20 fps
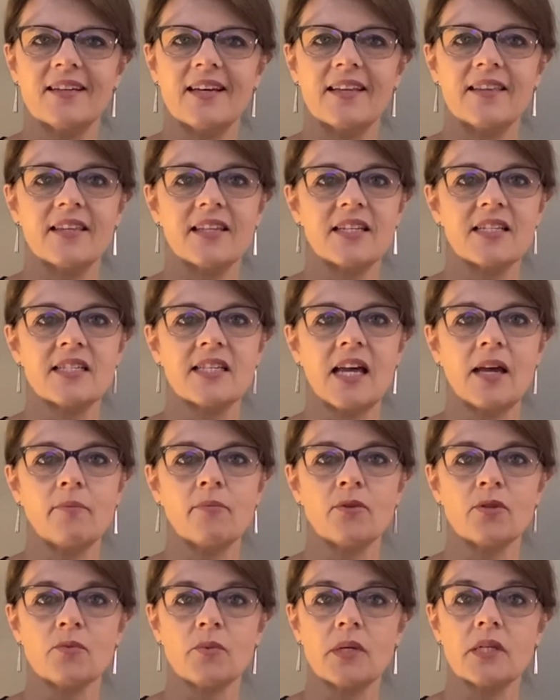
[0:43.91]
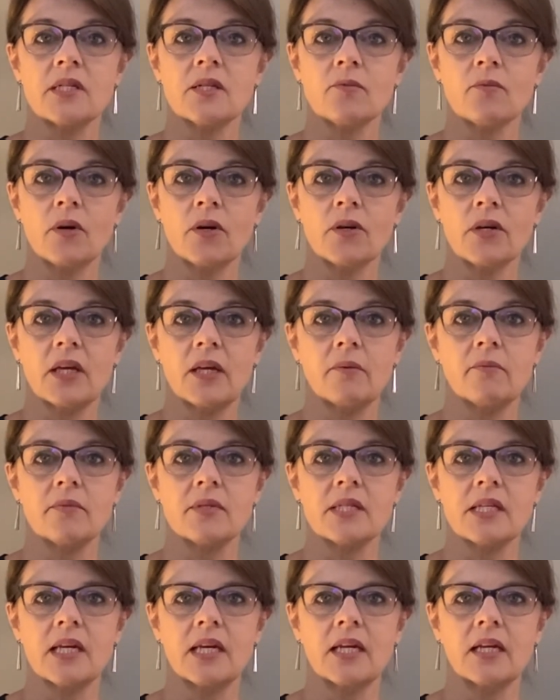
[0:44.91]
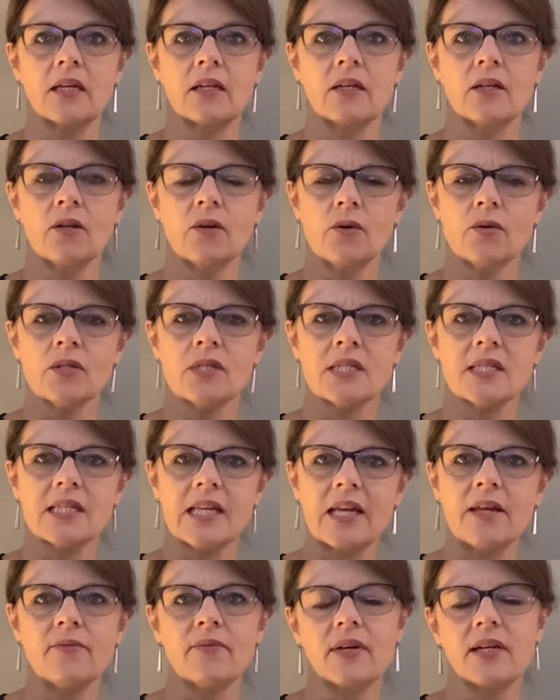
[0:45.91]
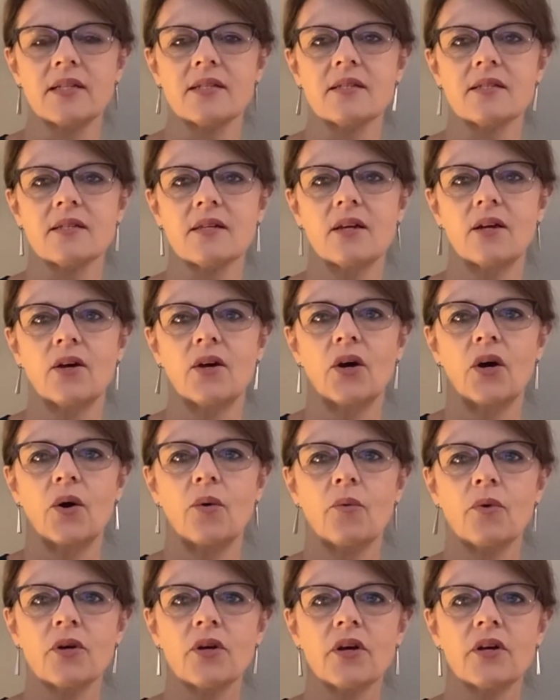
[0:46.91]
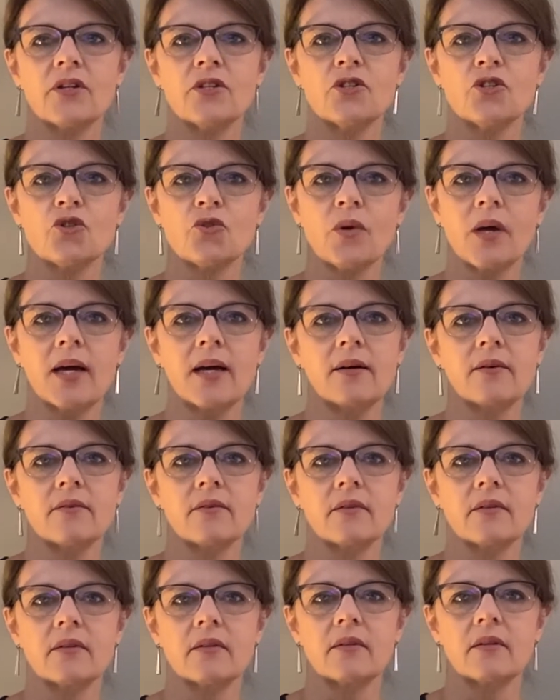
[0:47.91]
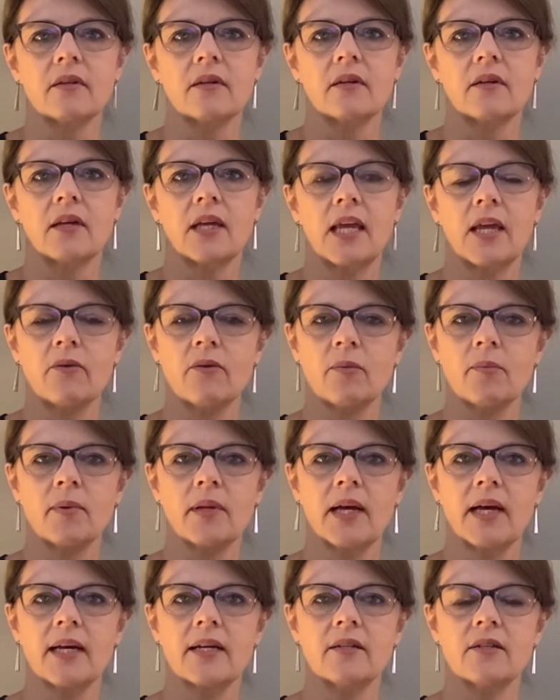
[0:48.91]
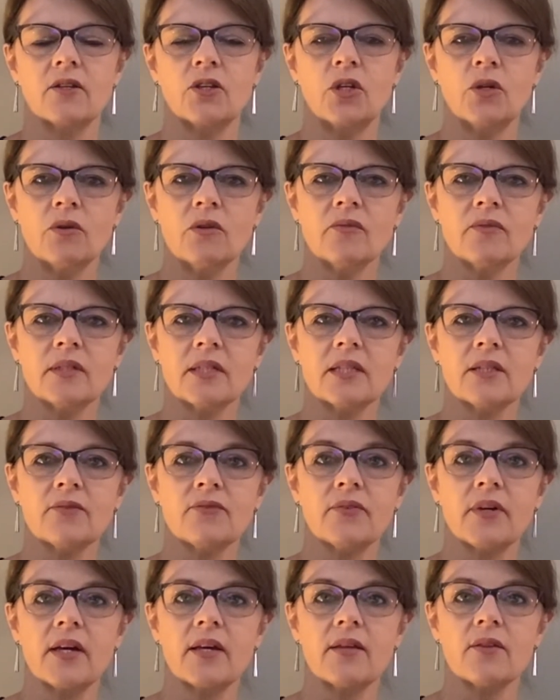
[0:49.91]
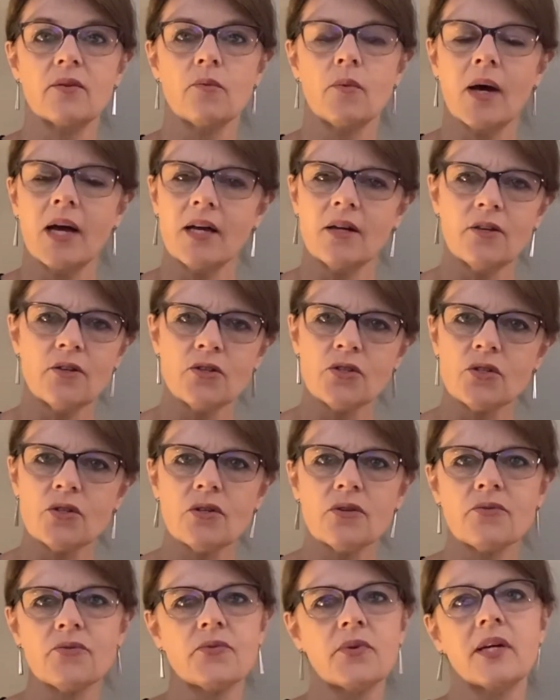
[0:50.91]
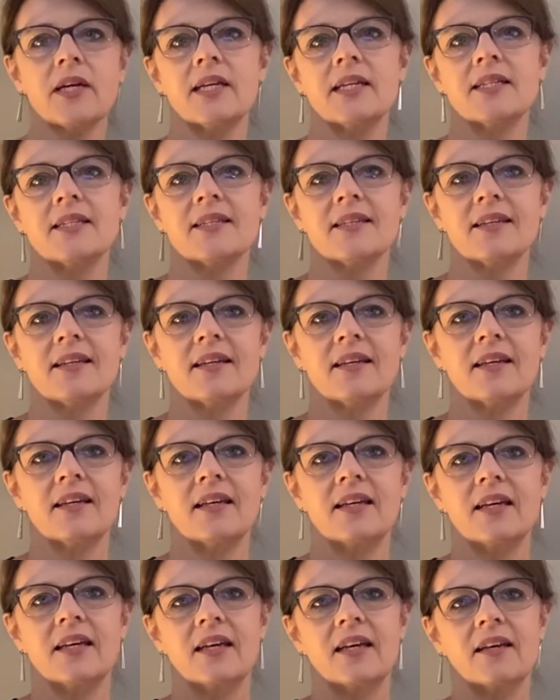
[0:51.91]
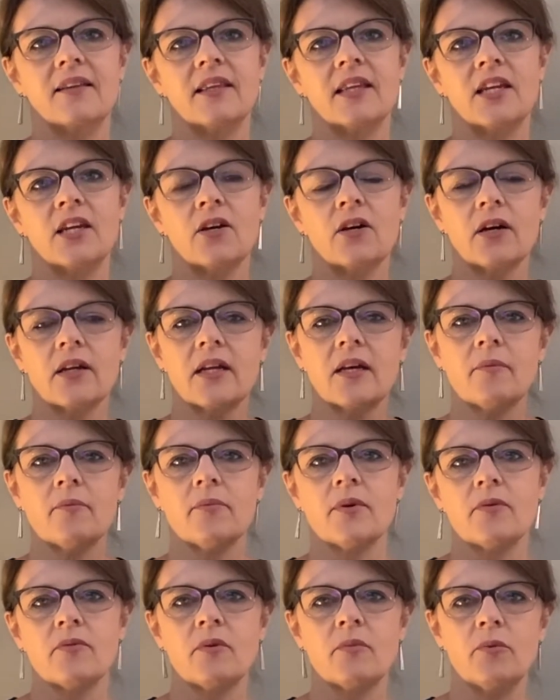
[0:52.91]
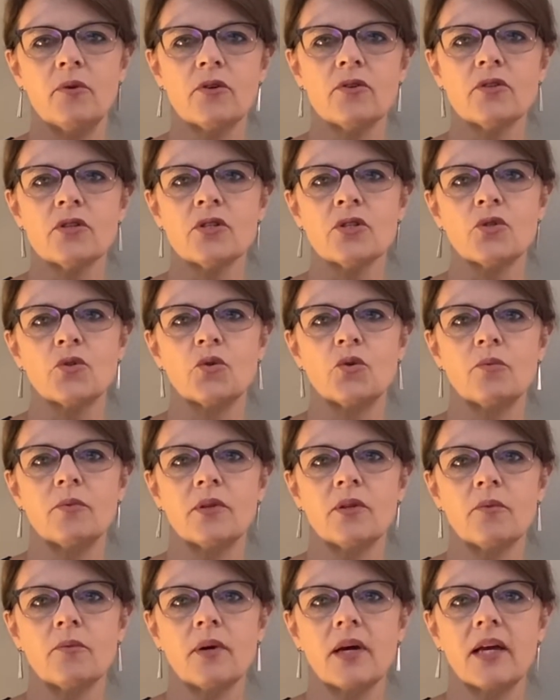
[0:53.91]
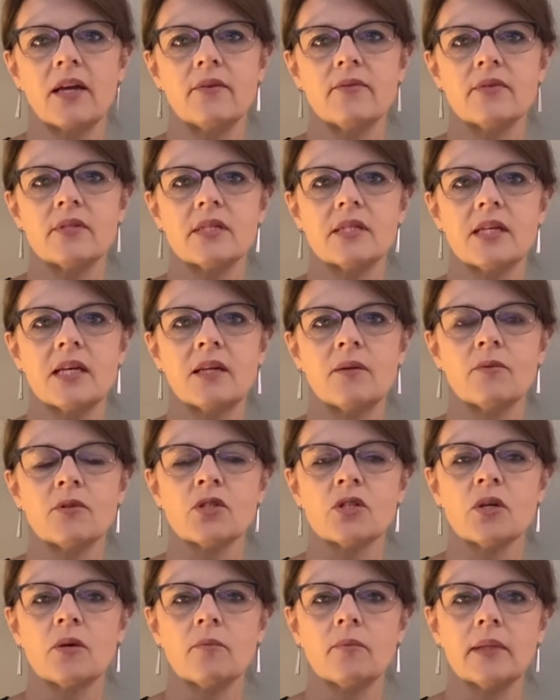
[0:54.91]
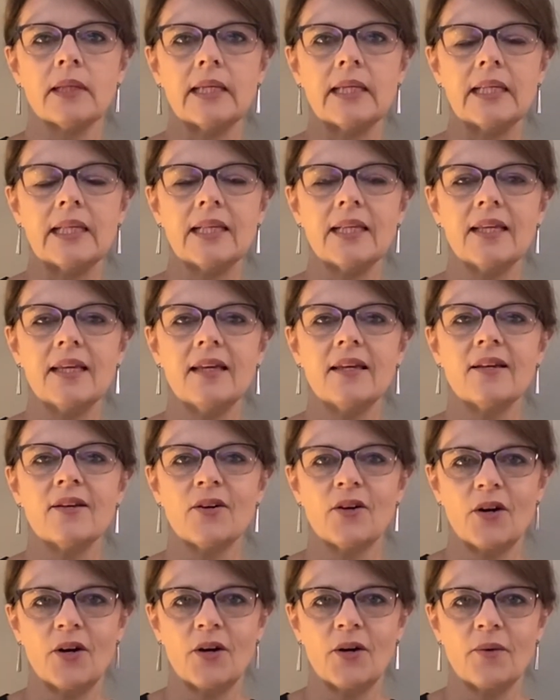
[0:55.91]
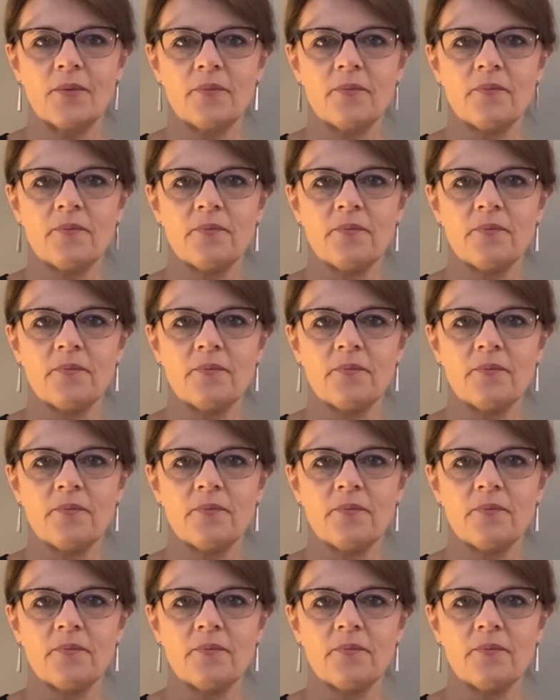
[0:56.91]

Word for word: The disciples went and woke him, saying, Lord, save us! We're going to drown. He replied, You of little faith, why are you so afraid? Then he got up, rebuked the storm and the waves, and it was completely calm.